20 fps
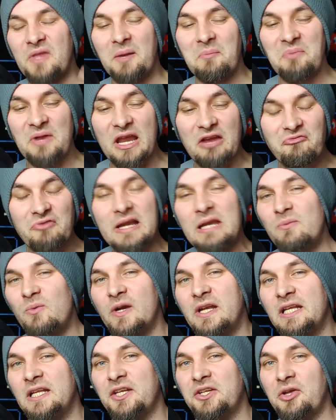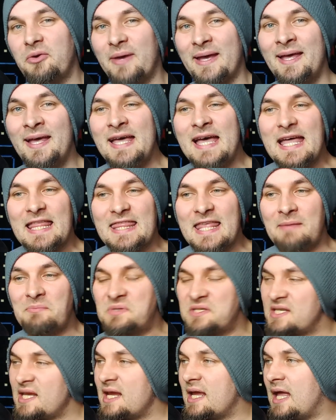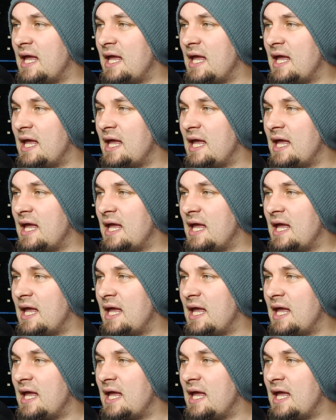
But I really wanted to do it. Them Sega